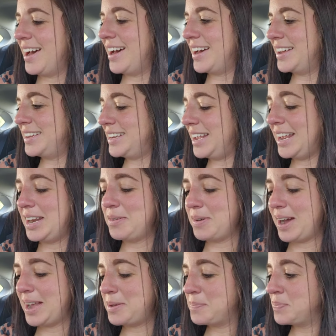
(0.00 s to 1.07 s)
uh,
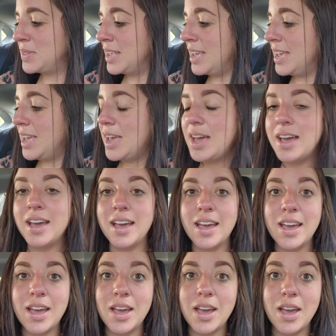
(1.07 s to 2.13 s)
anyway,
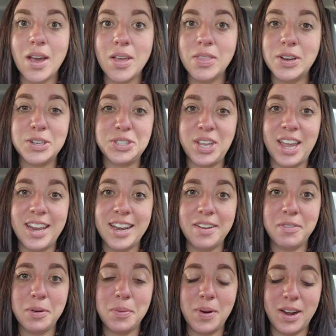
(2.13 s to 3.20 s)
there's sand
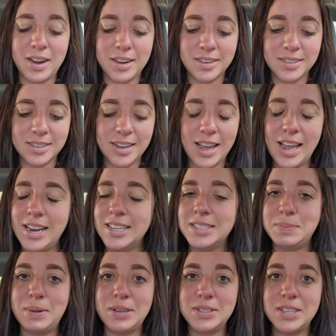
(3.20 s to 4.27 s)
everywhere and it
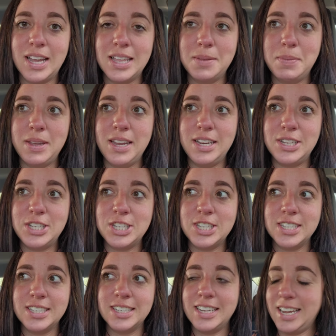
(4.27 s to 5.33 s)
smells like the beach
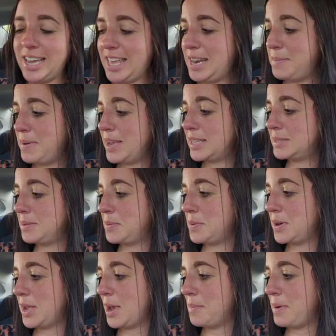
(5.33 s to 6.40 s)
and it makes me
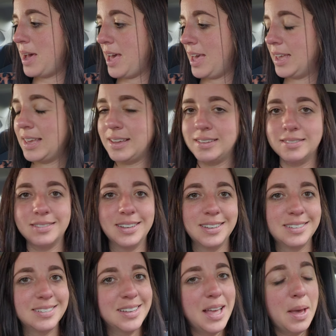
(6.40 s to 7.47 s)
want to go back.
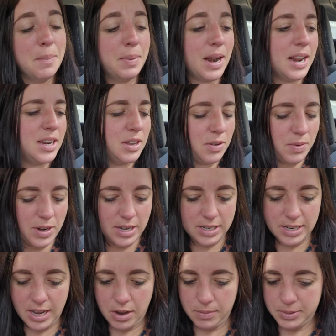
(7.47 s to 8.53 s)
But I do need
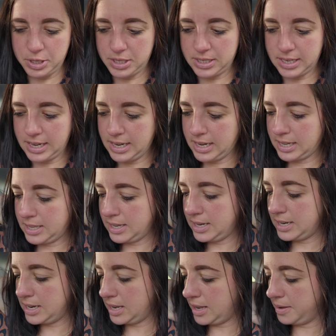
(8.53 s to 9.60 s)
to help Justin get it
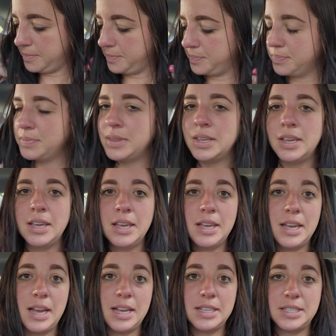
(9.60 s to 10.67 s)
cleaned up
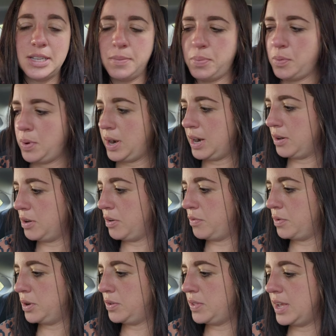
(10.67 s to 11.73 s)
at some point. I don't know if
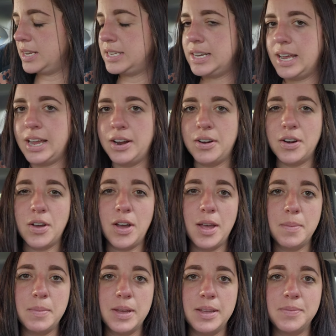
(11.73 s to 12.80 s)
we'll do that today or
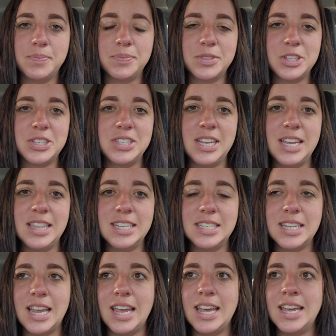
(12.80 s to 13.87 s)
not, but just seeing the
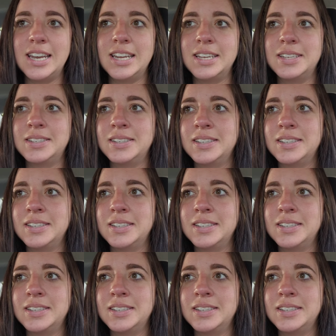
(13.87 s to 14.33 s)
sand,